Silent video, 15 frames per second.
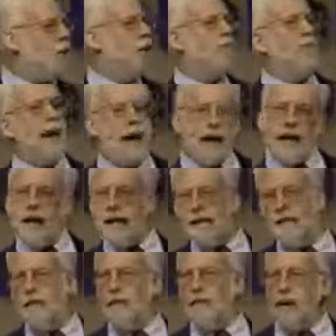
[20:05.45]
the old
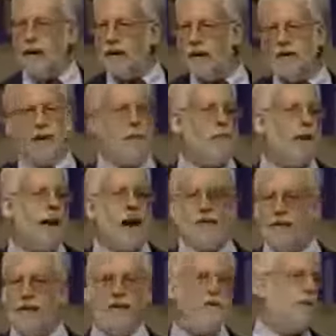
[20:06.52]
paganism that we used to be a
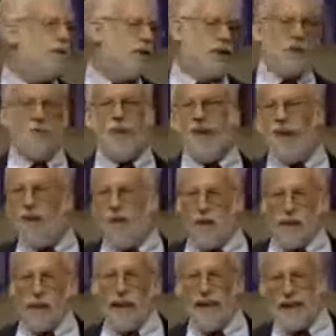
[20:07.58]
part of, even if we were just regular
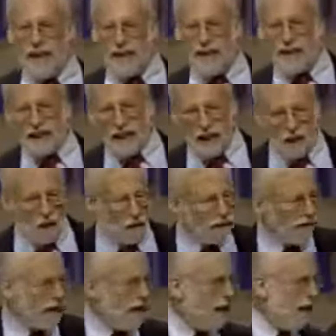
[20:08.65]
old heathens, you know,
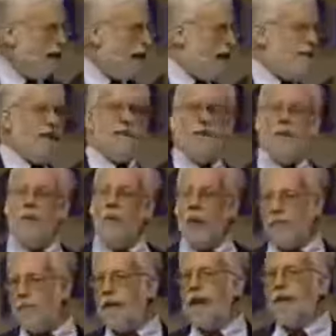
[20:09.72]
even if you
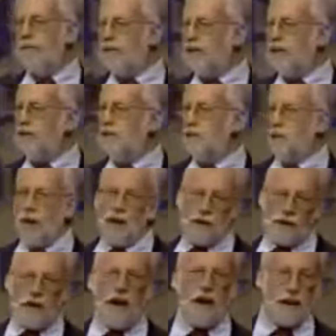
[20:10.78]
weren't part of some
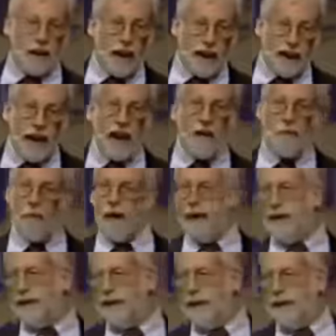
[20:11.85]
weird cult like I
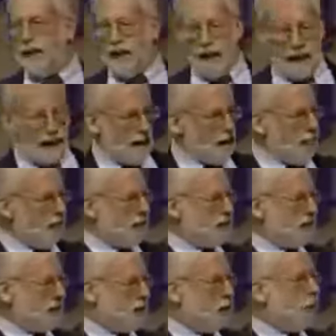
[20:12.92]
was.
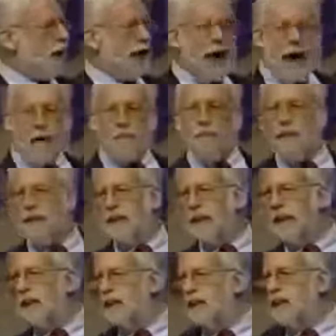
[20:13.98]
So what happens
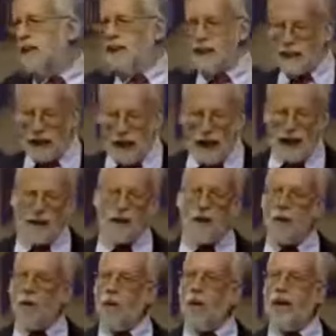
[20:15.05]
is, is that God
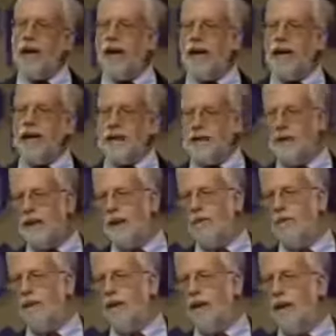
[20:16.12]
oriented his
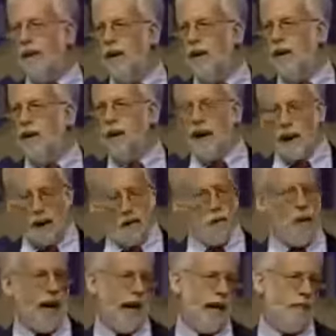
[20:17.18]
temple the other
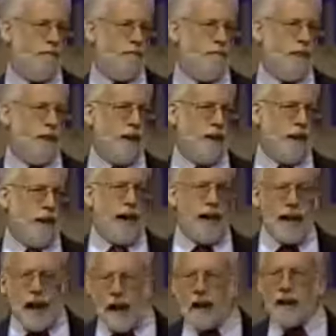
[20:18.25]
way.
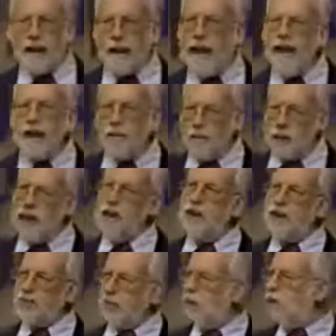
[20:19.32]
And that, that really
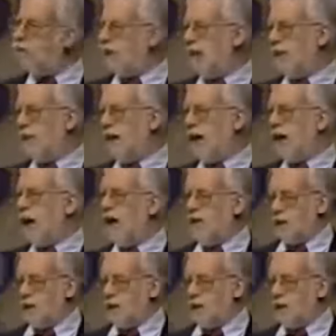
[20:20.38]
smote me in my